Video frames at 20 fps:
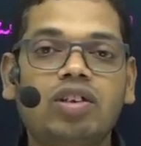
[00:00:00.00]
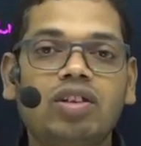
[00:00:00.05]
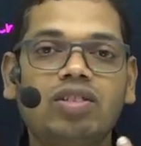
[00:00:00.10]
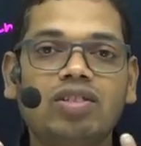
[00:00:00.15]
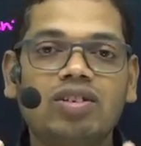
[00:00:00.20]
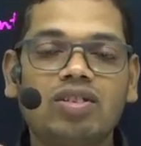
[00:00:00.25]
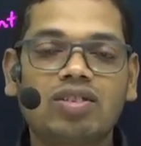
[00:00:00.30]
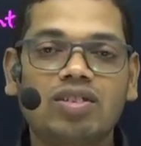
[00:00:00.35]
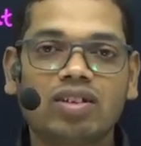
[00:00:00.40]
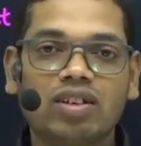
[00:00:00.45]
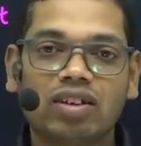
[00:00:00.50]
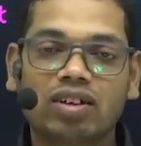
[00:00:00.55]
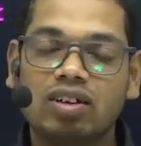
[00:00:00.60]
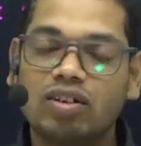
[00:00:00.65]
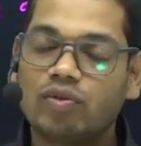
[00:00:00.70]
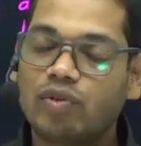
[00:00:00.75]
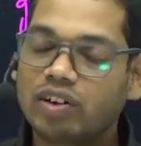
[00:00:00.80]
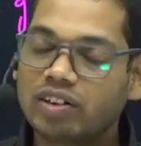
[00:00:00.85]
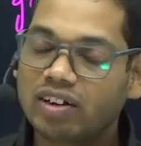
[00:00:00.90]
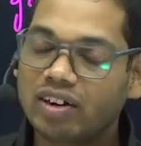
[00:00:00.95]
the seed,
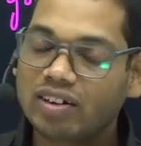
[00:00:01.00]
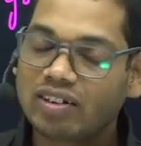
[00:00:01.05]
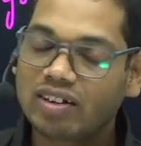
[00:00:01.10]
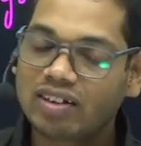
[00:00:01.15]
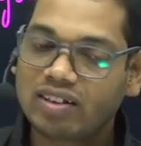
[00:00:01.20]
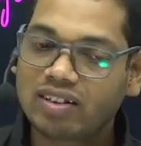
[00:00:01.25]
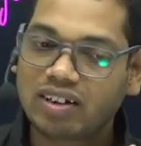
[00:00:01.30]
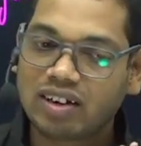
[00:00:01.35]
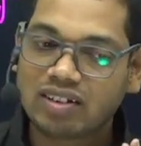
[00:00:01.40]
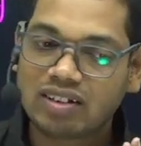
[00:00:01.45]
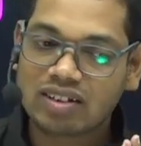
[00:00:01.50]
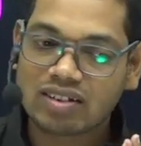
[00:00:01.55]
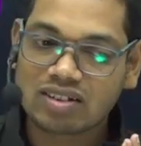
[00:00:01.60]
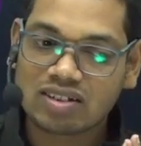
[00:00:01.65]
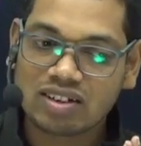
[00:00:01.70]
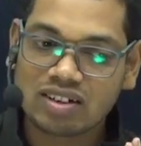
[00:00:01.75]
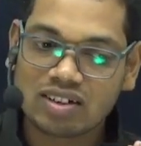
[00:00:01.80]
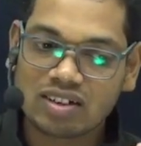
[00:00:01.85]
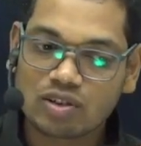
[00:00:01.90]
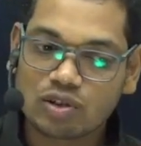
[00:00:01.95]
whether the
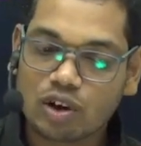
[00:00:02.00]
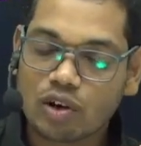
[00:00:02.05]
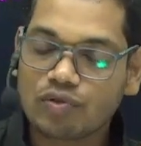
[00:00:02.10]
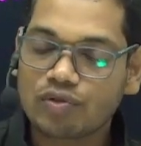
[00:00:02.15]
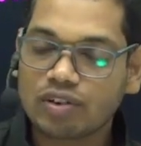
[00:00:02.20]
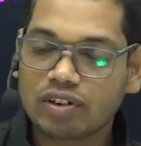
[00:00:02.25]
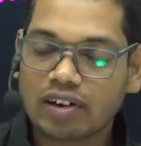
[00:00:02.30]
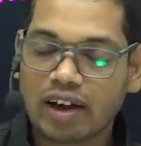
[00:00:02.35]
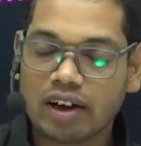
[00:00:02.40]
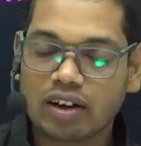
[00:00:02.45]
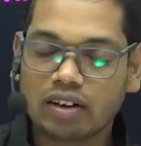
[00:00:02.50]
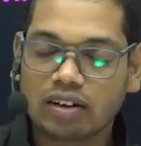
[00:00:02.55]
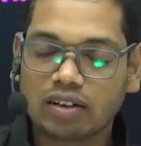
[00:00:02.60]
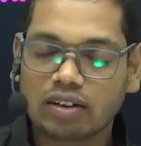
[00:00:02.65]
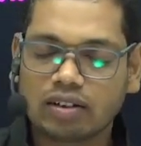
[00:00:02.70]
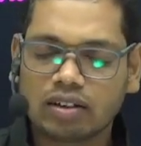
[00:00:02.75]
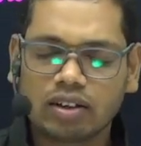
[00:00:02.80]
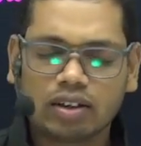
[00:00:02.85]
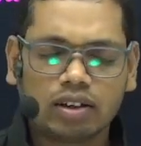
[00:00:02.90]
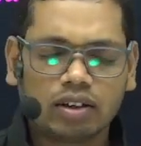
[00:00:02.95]
seed is of
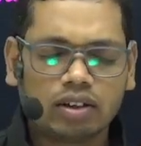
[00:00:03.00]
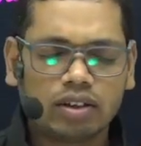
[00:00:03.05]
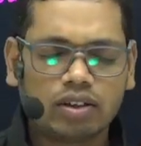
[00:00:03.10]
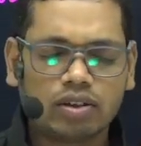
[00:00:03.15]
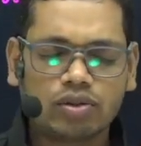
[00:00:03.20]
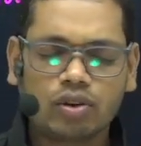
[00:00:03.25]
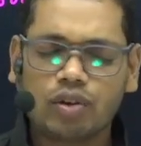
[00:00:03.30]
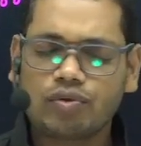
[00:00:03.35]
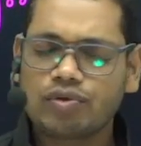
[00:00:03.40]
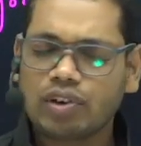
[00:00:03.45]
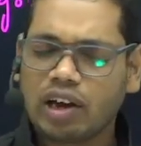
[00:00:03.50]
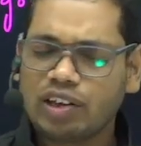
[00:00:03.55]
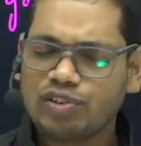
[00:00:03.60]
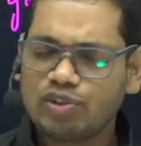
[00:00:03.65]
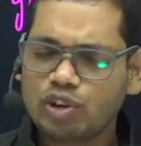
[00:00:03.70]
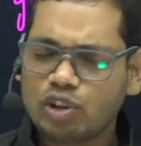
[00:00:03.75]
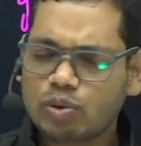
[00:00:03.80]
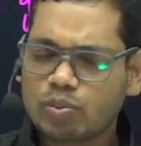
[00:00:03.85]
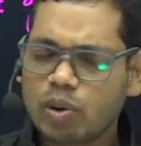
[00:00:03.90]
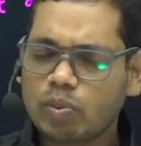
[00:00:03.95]

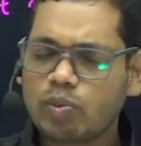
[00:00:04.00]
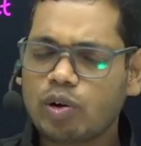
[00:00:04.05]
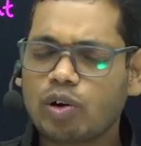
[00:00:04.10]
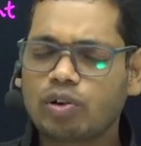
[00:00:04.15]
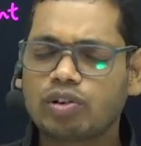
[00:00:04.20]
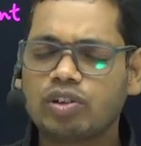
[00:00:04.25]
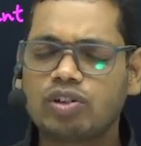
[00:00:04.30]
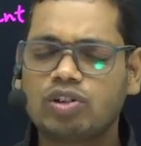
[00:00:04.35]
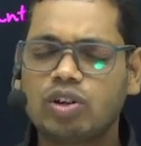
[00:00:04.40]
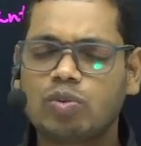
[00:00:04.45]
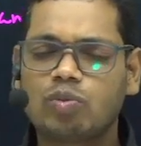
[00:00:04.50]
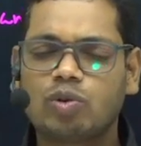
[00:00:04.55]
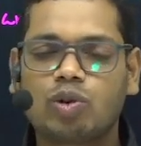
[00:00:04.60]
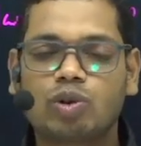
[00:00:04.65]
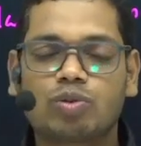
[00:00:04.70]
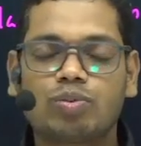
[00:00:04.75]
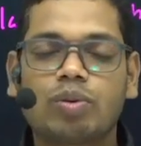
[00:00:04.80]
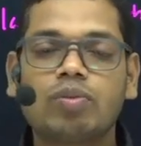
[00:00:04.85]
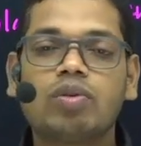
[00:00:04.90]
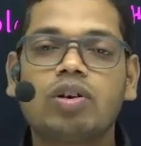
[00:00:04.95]
angiosperm or the
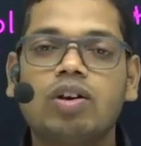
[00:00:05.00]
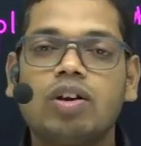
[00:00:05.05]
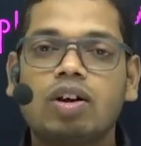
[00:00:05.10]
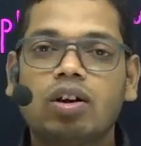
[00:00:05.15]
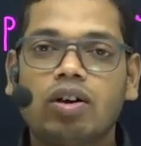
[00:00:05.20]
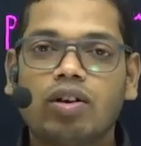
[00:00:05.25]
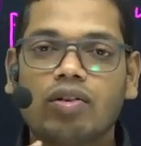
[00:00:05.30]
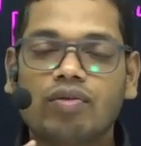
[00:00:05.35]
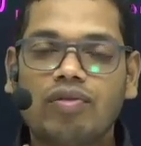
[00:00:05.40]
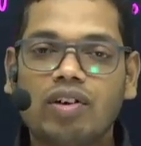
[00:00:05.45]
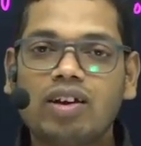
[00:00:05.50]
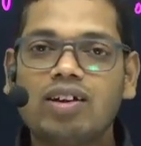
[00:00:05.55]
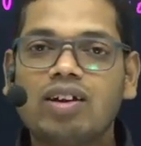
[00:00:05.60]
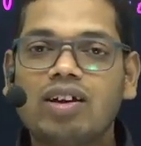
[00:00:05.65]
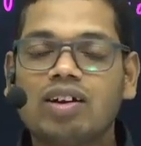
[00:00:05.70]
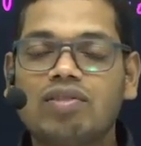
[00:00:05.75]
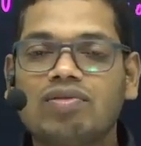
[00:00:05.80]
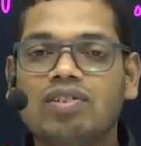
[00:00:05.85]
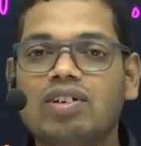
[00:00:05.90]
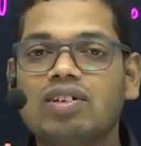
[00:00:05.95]
gymnosperm,
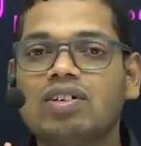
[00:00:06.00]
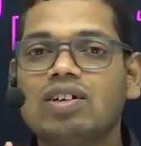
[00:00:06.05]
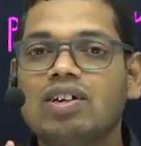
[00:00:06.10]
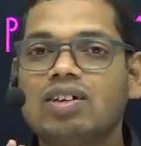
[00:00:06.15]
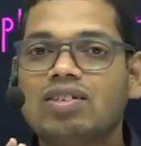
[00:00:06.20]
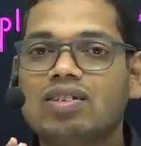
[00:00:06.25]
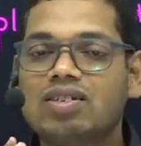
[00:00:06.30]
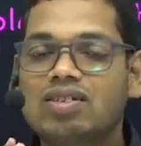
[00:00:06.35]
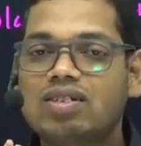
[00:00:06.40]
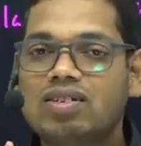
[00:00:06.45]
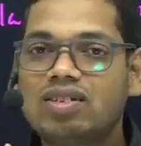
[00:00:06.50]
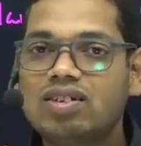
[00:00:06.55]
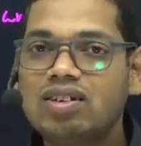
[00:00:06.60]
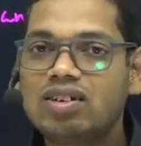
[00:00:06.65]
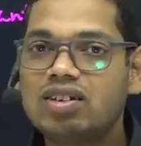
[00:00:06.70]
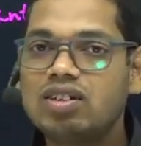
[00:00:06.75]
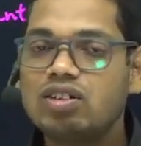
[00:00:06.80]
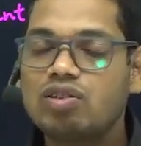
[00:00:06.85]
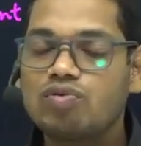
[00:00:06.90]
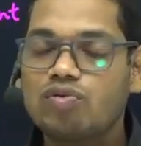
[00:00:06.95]
whenever the
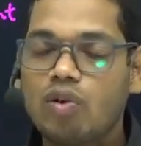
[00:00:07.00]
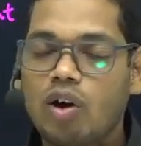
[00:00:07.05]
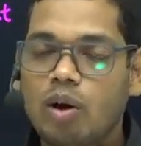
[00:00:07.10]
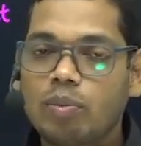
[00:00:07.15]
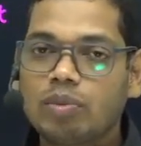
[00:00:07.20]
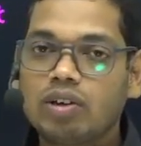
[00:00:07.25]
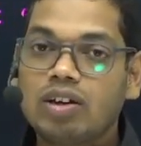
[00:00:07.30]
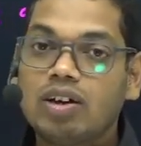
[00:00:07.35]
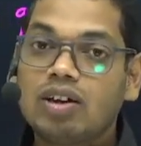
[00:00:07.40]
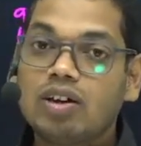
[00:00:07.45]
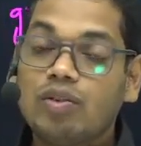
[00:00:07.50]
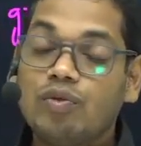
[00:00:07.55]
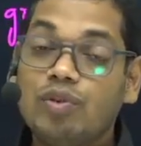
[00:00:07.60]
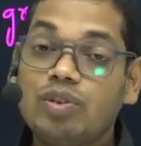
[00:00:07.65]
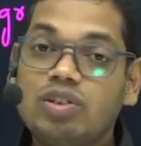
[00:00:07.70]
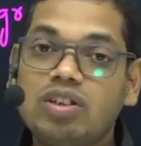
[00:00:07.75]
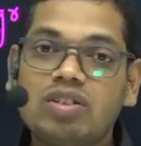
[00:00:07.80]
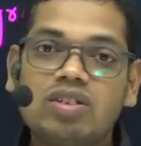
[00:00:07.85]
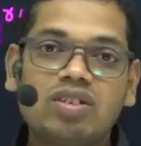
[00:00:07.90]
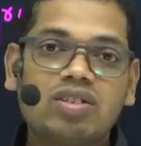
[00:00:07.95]
seed is formed,
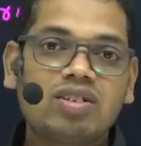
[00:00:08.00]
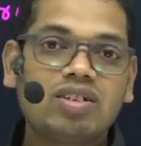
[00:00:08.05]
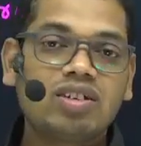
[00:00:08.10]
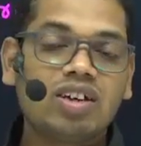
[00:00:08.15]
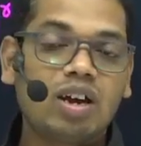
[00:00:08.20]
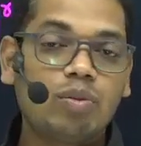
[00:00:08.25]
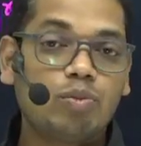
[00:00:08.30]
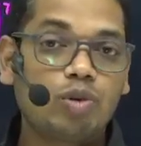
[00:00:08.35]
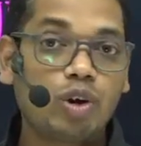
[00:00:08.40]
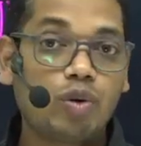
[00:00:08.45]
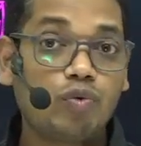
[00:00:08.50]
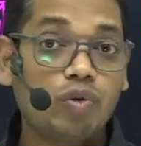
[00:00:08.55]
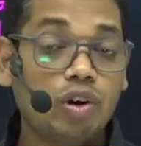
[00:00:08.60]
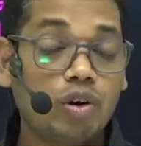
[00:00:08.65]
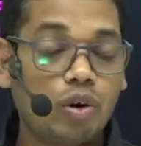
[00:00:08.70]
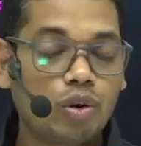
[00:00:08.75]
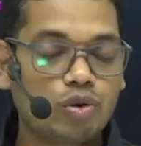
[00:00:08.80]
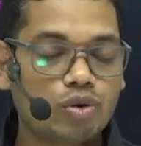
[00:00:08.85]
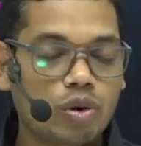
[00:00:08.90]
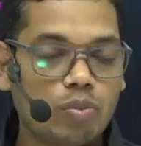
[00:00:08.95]
within the seed embryo will
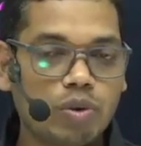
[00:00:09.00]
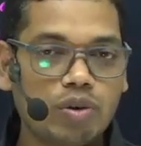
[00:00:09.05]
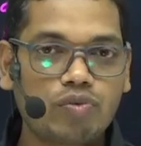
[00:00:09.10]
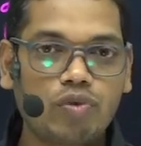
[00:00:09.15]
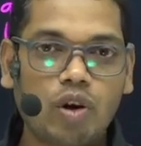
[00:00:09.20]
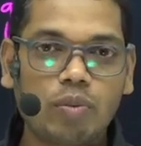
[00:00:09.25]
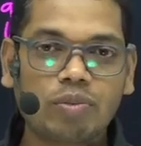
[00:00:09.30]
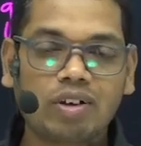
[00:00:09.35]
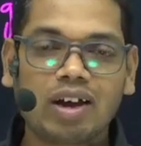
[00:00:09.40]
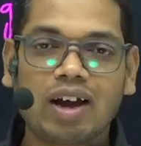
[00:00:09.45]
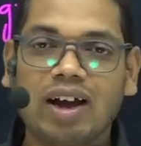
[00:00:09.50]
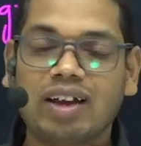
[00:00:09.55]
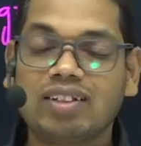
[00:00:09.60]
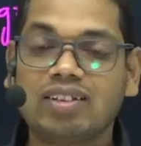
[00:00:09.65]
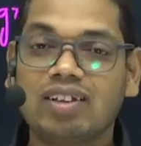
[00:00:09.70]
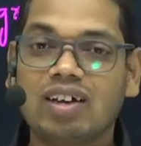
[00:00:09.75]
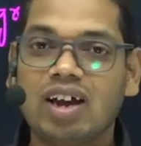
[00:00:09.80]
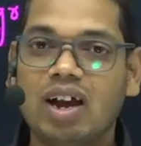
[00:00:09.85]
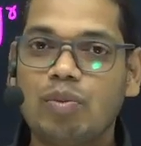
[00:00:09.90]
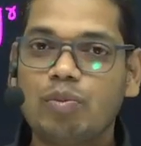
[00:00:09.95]
also be formed, and
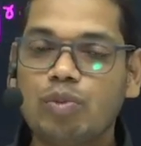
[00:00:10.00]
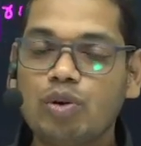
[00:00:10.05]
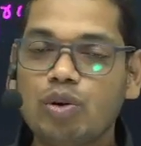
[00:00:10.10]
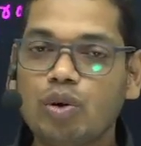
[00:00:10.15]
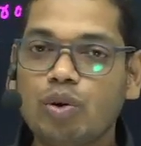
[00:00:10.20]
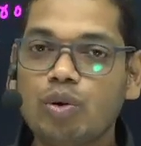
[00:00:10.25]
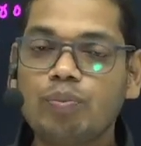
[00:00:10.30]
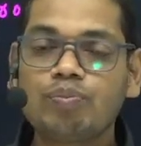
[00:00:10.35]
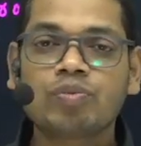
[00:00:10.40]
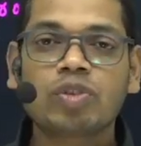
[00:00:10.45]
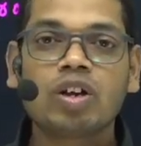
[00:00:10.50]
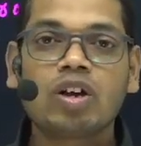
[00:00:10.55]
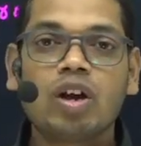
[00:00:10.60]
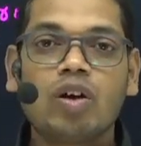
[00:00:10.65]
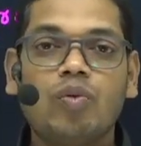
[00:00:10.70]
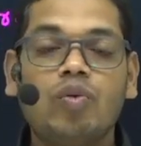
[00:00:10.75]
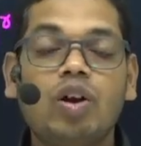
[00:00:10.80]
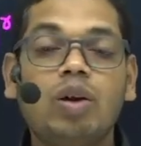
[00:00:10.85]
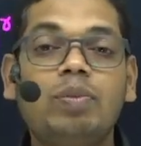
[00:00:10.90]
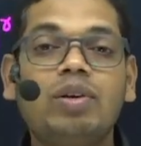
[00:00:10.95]
the embryo
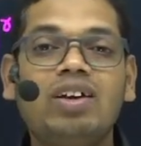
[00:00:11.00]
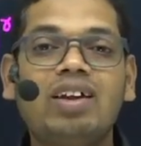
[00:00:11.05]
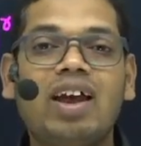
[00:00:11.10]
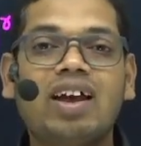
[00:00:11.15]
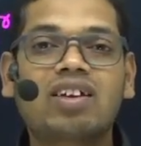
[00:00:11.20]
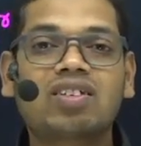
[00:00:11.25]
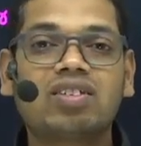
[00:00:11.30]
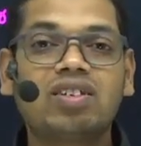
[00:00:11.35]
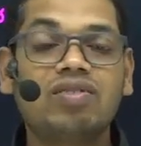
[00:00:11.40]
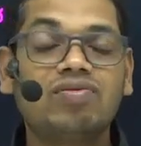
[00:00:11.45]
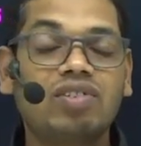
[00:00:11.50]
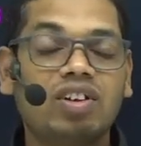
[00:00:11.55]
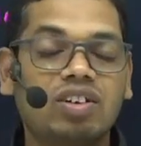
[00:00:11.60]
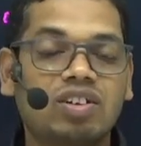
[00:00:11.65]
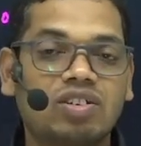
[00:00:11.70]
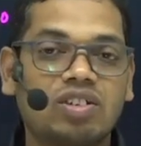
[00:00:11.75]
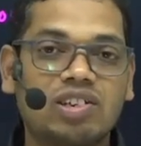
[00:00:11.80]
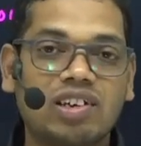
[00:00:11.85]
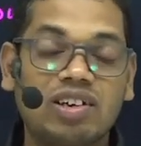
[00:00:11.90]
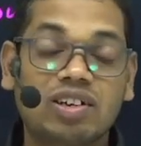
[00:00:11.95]
will be active
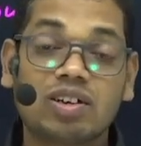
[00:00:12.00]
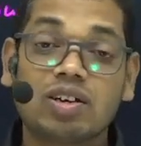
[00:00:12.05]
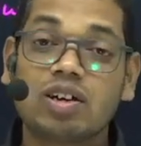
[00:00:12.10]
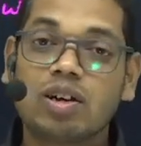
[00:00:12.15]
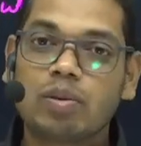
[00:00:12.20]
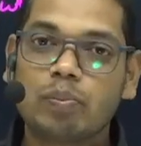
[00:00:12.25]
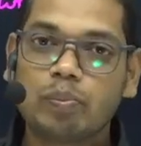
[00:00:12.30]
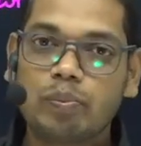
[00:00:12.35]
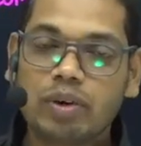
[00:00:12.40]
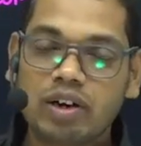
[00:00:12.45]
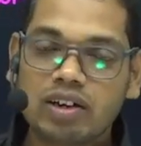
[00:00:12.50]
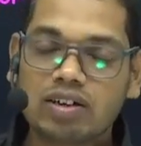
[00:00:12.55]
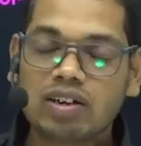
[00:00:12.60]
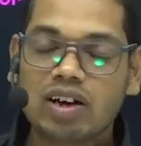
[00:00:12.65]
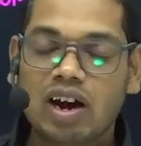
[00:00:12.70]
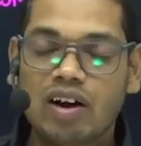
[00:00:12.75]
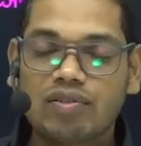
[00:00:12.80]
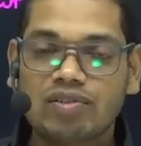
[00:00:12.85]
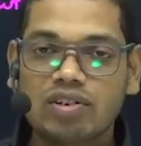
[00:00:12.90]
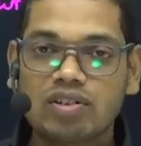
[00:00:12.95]
initially. But
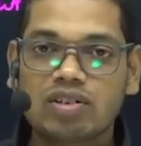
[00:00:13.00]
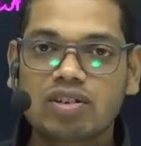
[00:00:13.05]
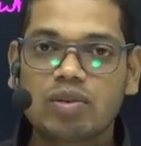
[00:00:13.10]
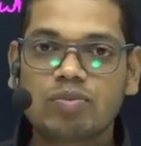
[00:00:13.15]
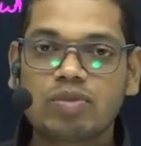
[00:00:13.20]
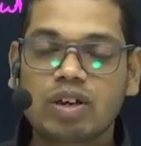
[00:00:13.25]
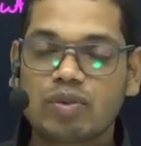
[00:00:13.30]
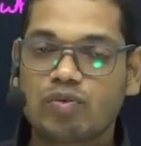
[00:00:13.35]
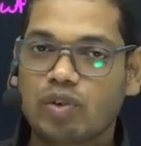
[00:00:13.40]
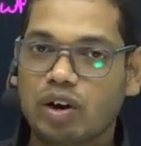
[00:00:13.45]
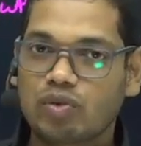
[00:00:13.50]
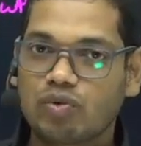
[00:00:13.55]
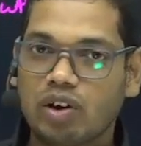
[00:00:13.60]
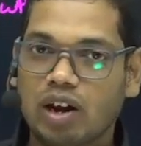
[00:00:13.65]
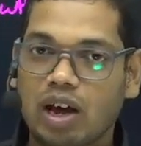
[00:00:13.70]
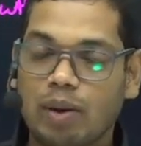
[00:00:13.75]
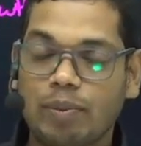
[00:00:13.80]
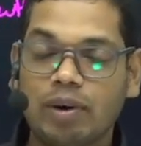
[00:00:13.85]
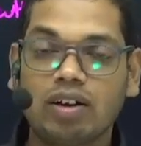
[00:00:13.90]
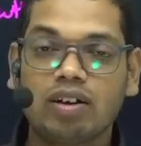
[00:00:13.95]
after some time, what will
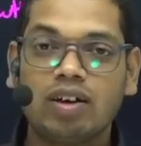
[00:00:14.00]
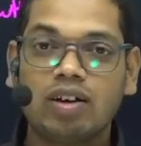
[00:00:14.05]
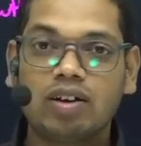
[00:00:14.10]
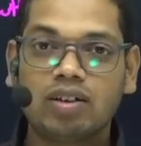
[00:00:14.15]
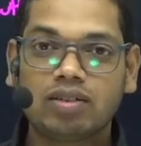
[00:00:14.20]
happen?